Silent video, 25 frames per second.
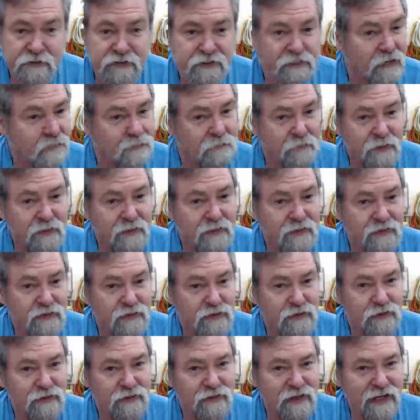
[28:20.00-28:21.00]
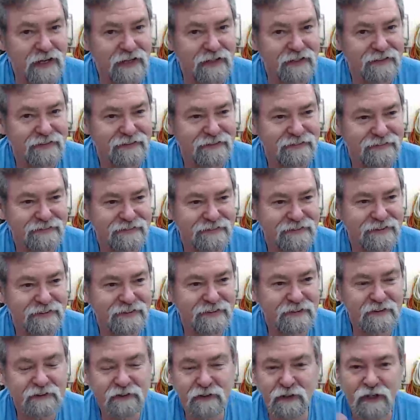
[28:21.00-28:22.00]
Jump in, do that. It